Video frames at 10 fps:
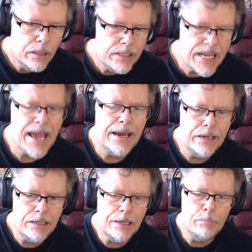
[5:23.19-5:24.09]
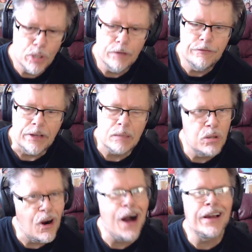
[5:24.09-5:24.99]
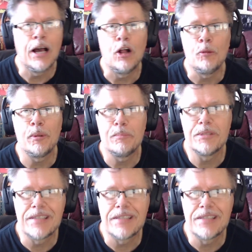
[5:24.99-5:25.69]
10 perfect prog helps.